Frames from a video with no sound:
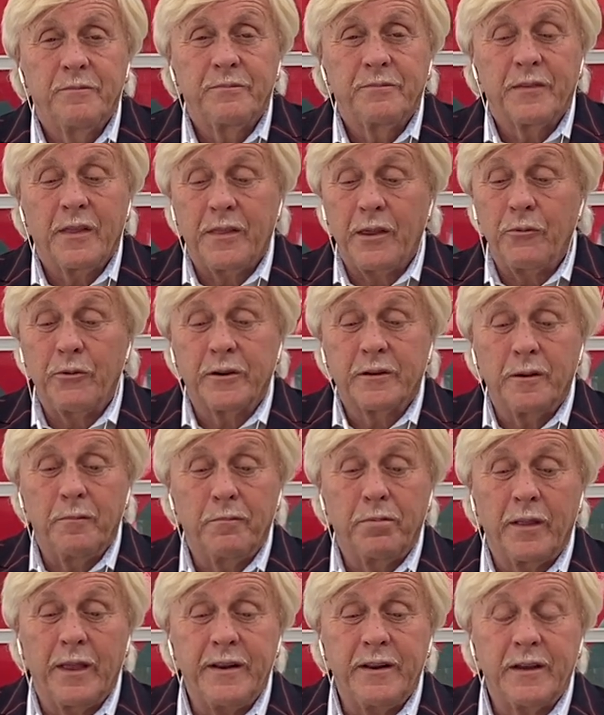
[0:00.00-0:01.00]
they were
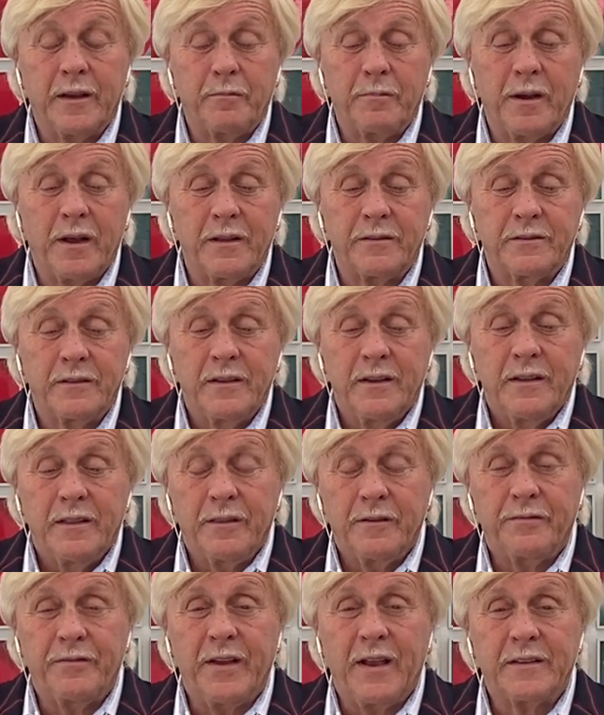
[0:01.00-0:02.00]
complaining about the
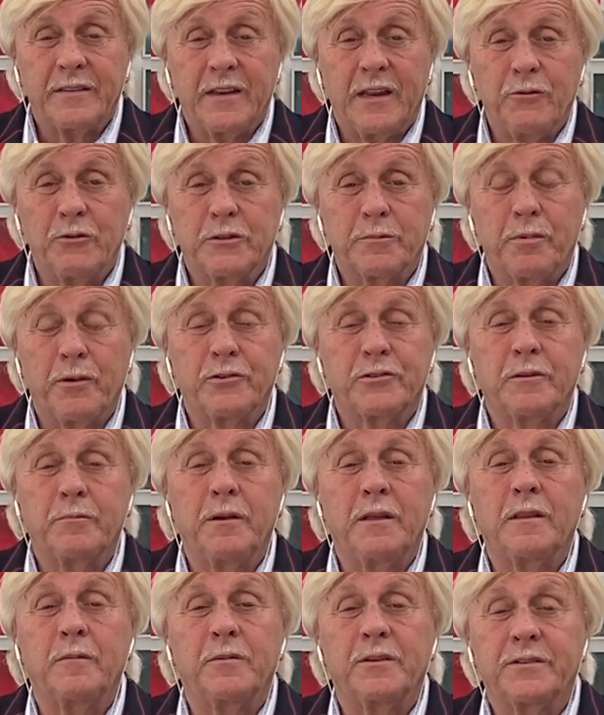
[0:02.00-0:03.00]
fact that he was supposed to be
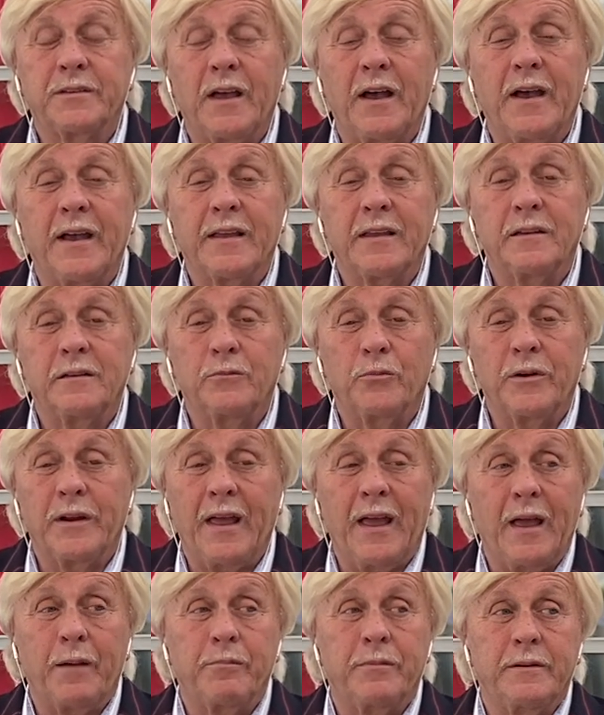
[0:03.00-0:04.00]
the Messiah, and what
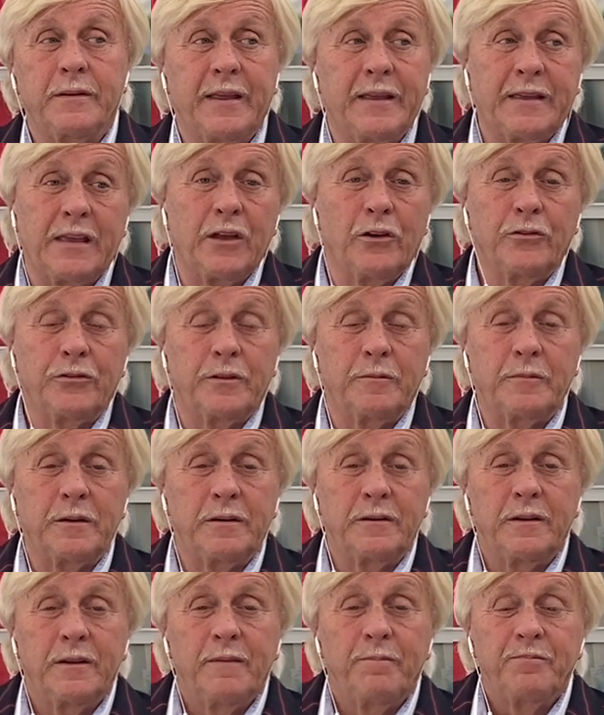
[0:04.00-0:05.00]
happened? They killed him, and
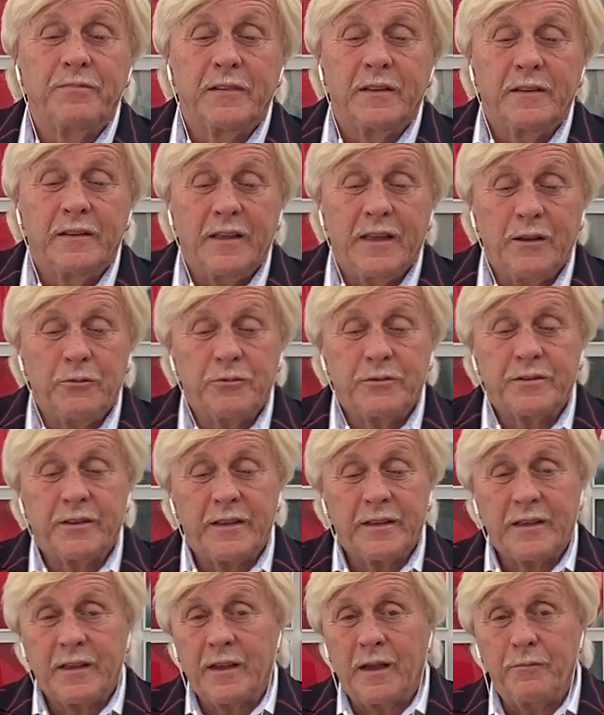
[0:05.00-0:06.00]
he was
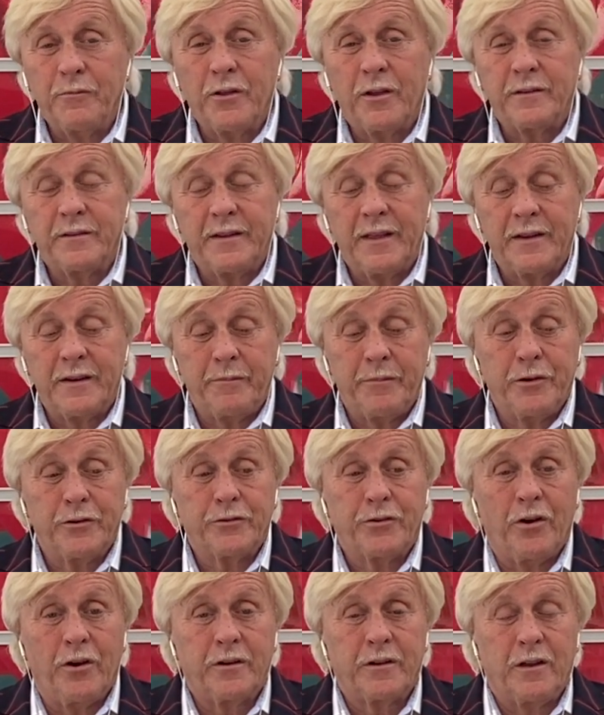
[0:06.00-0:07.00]
thinking, I'm not dead, I'm here
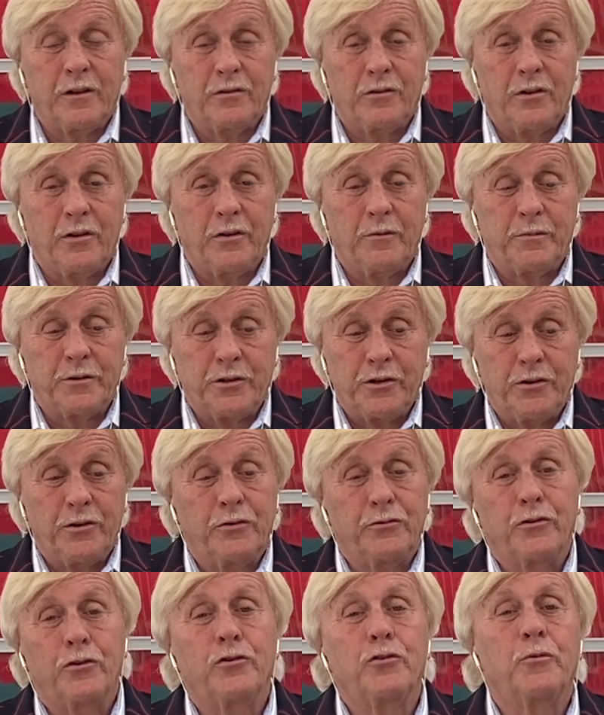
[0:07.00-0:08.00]
talking to you, but you don't
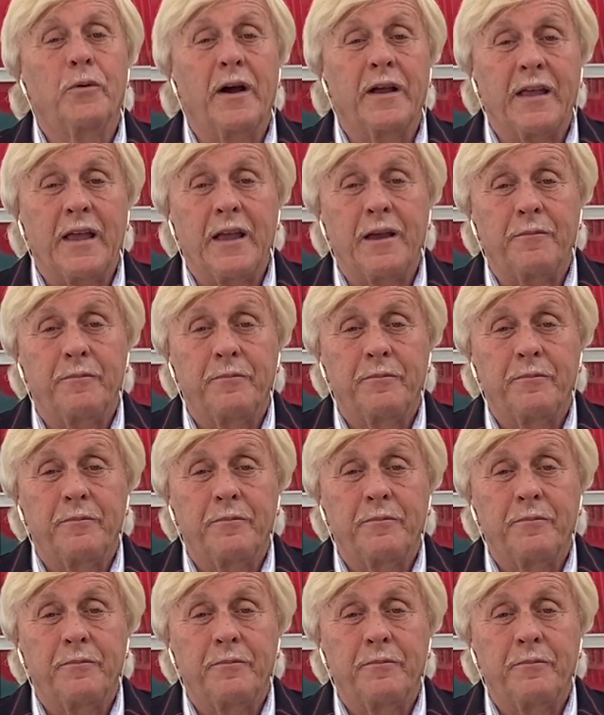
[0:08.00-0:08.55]
know who I am.